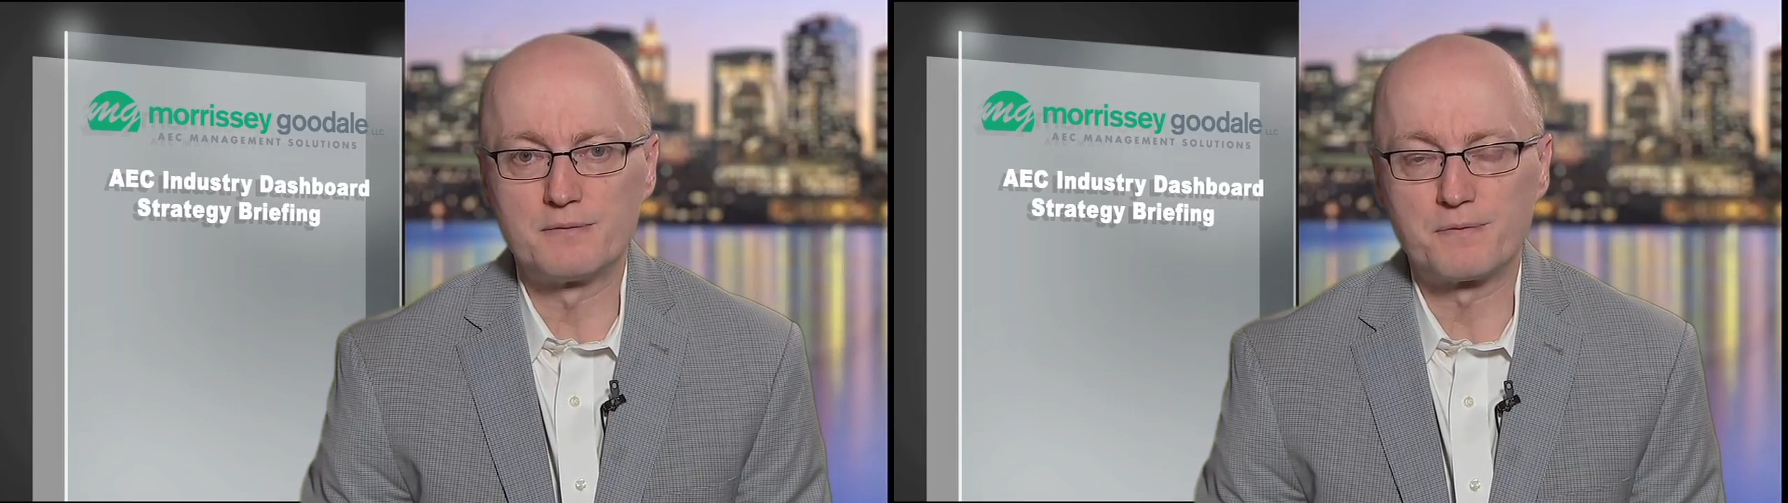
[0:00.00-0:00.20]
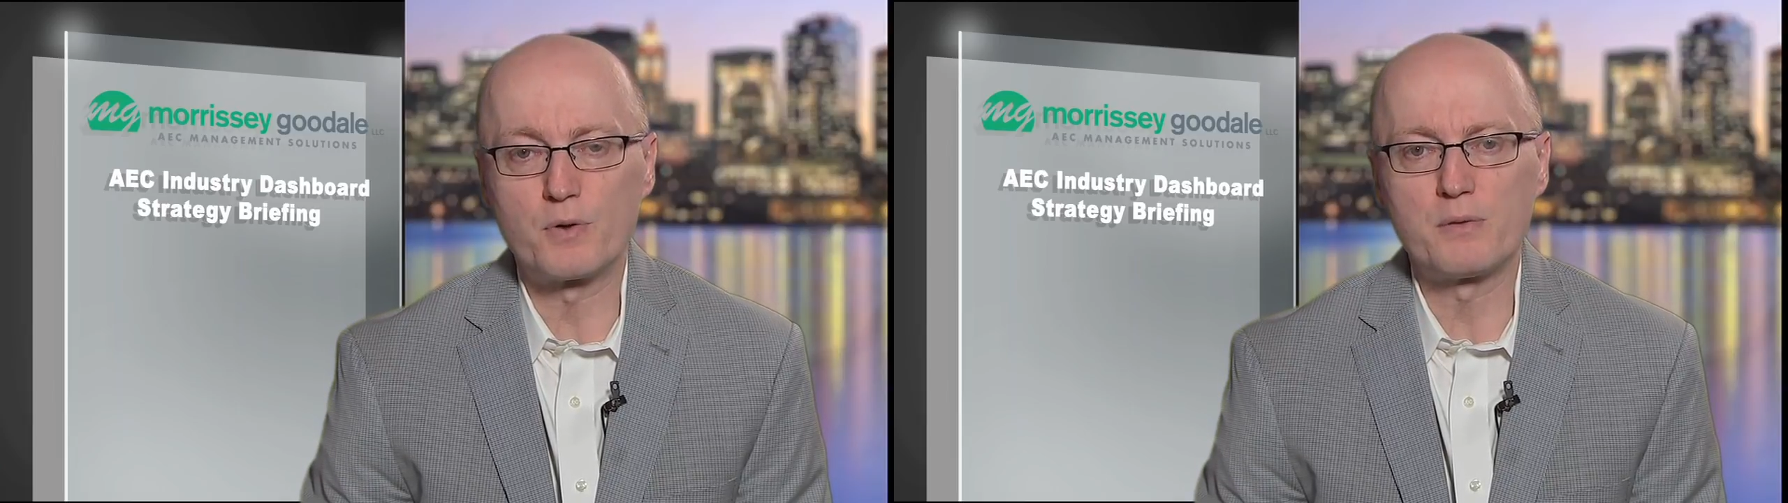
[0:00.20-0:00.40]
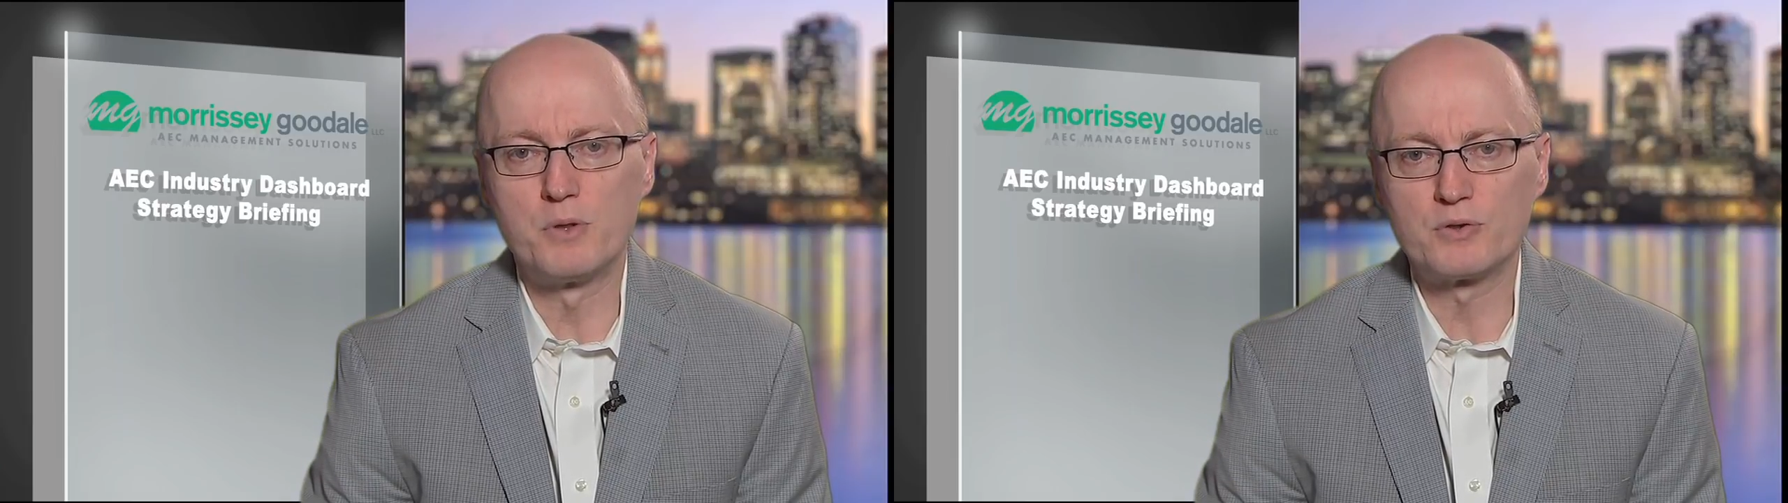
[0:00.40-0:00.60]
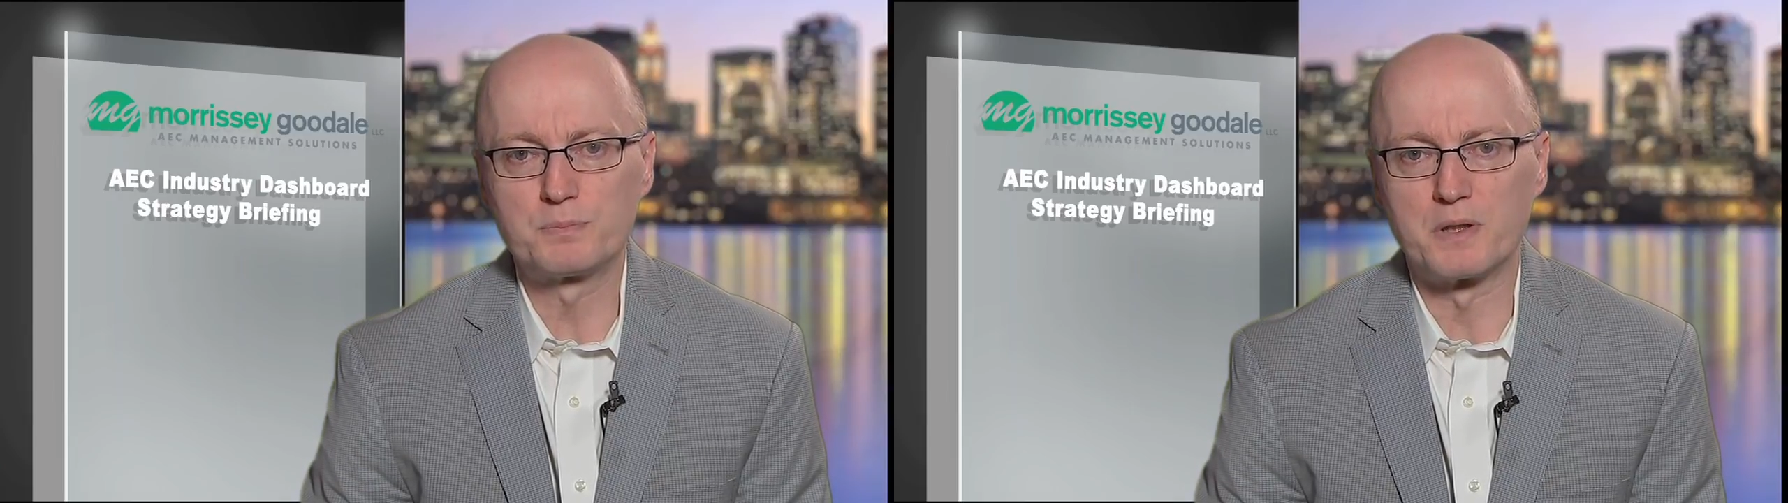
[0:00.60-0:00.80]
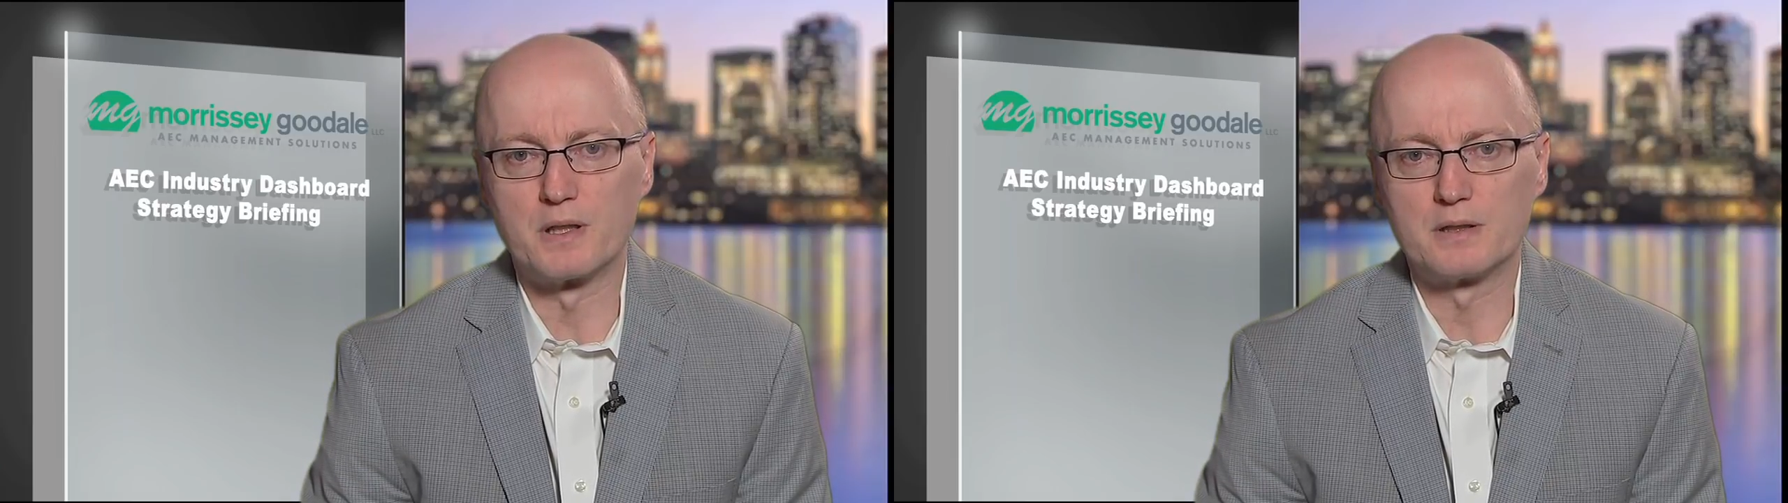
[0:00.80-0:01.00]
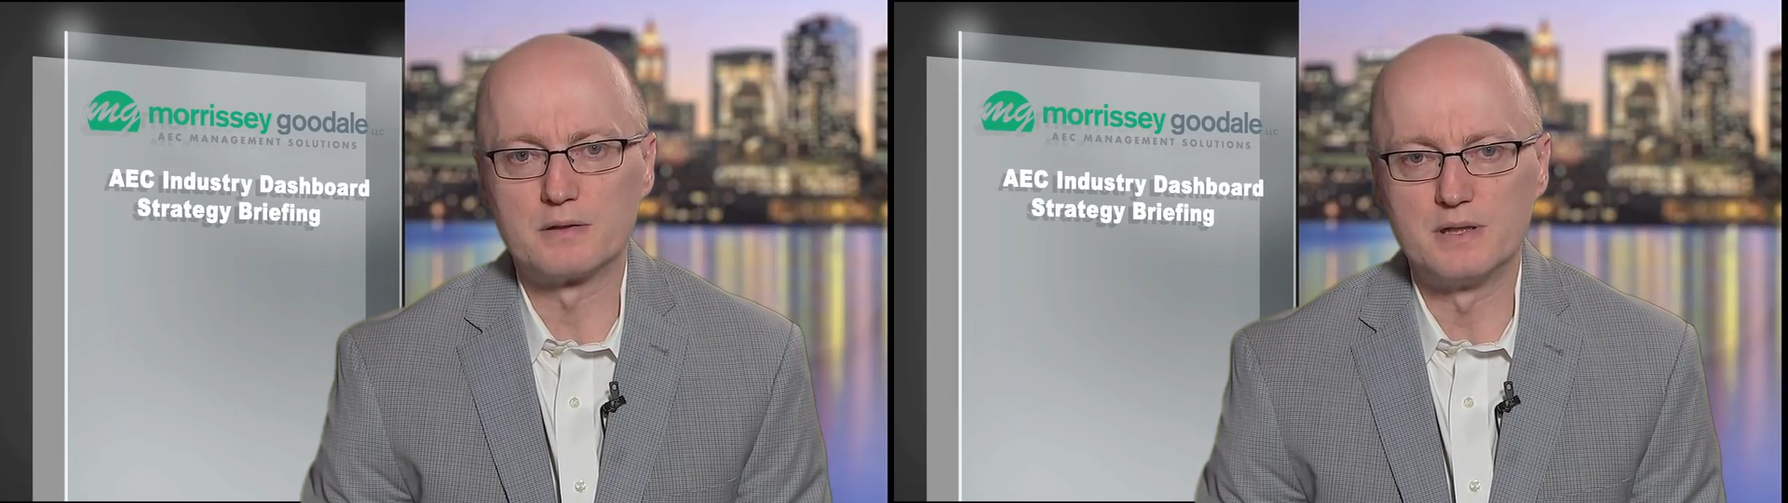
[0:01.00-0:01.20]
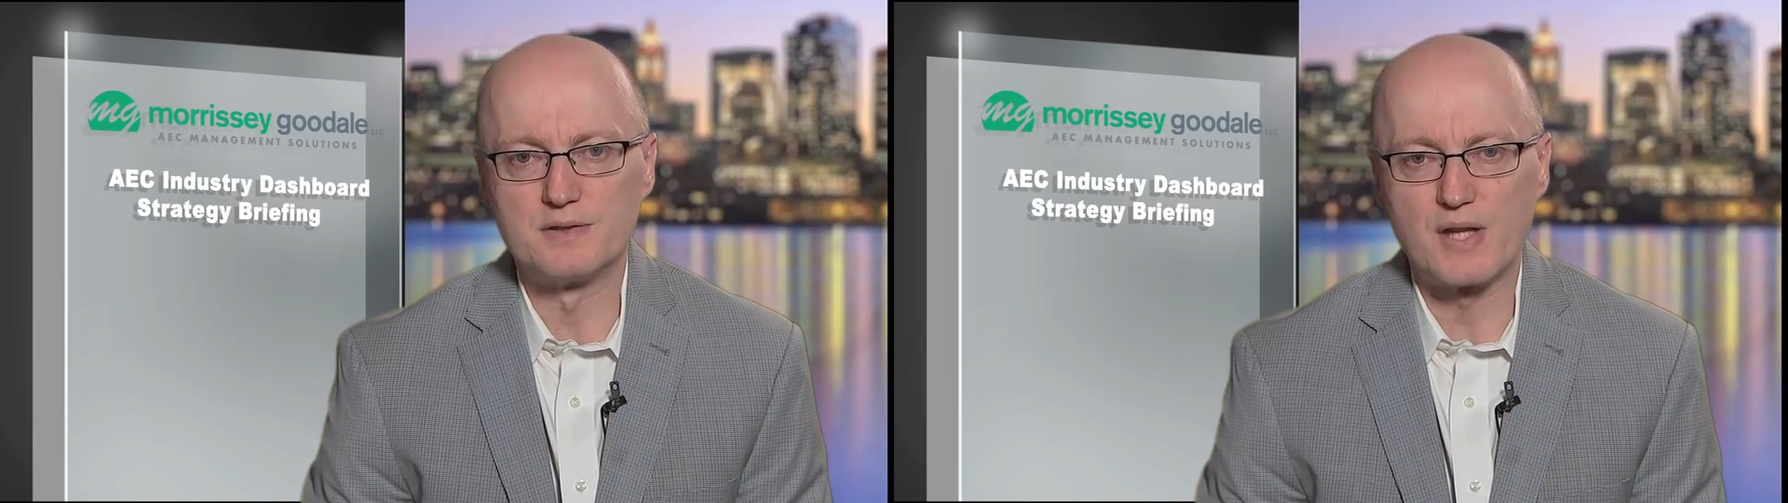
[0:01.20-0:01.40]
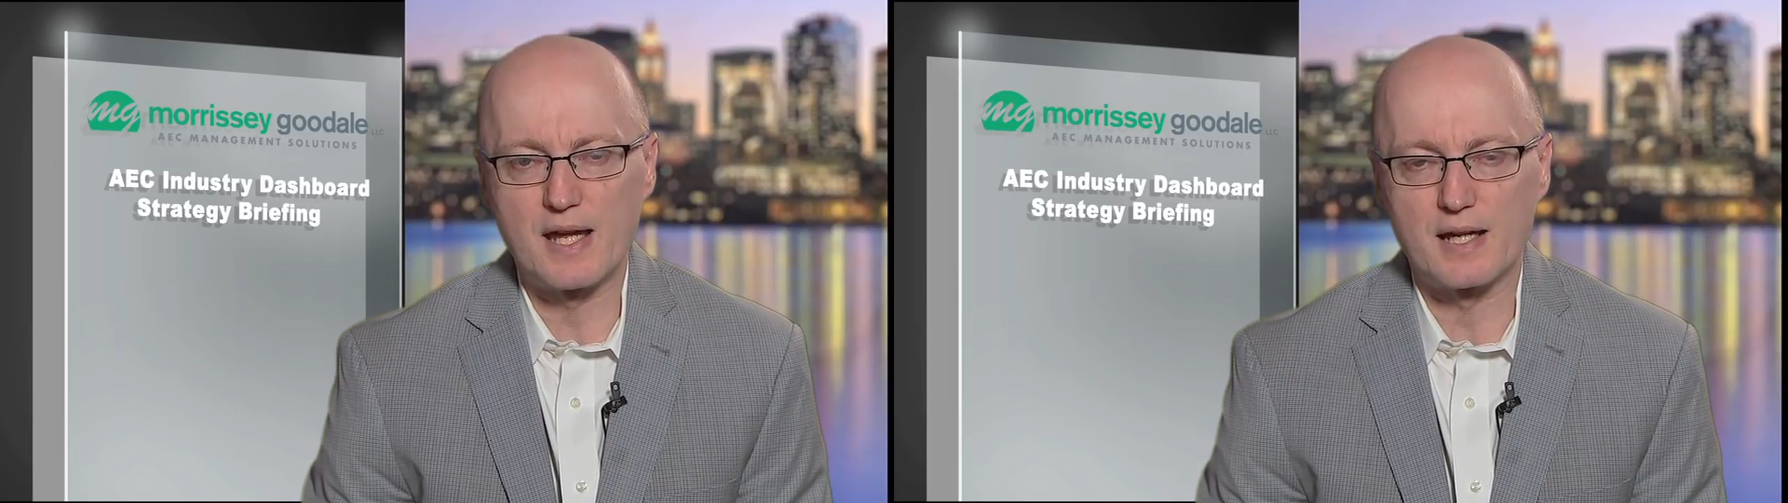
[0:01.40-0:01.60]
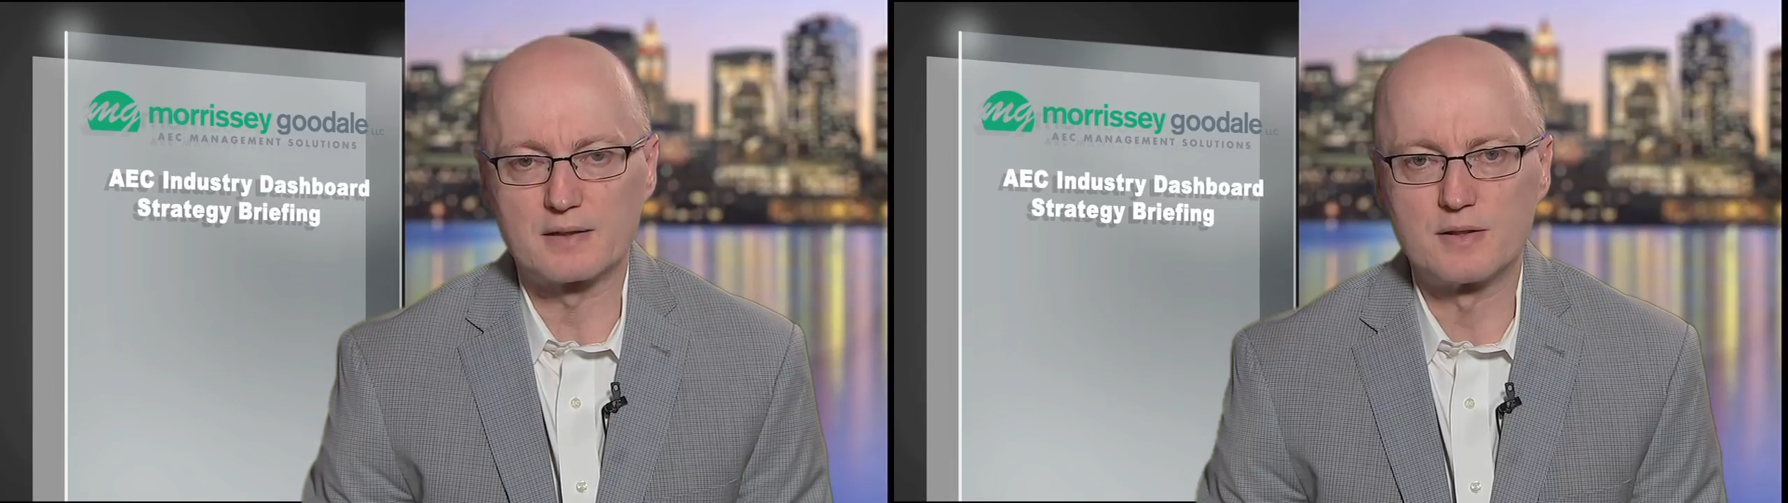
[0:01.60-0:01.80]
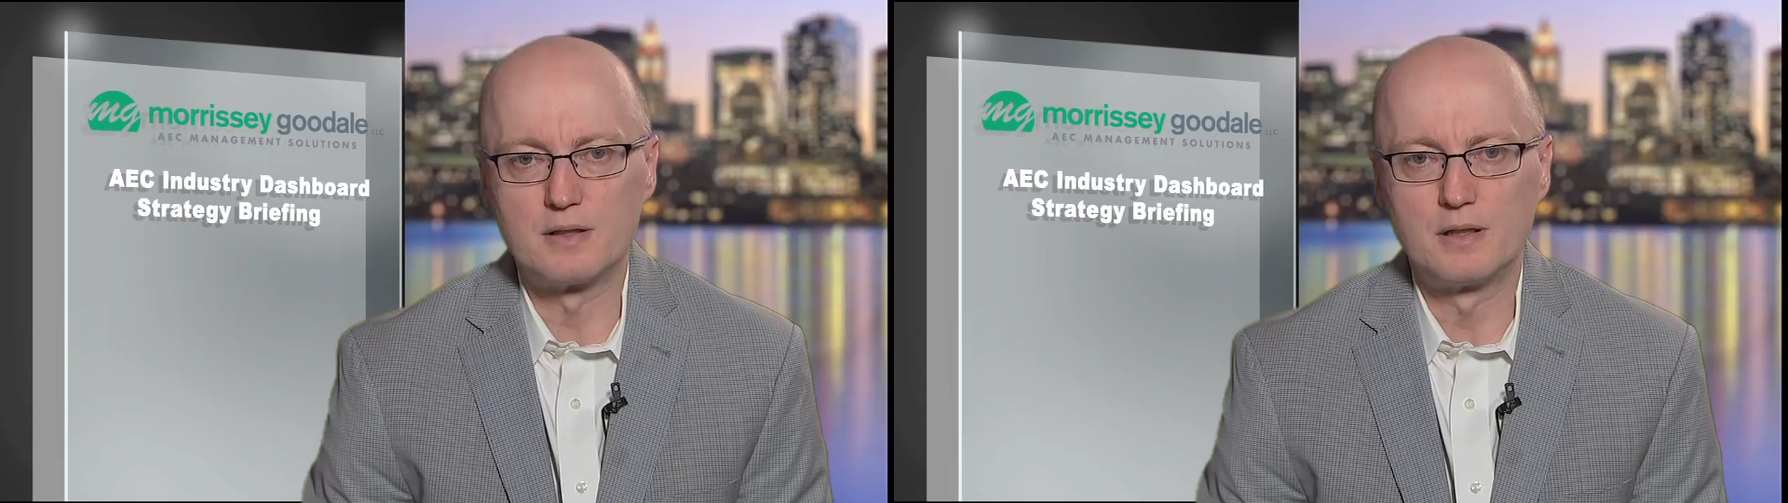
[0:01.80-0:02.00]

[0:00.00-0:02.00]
for the most part, intact.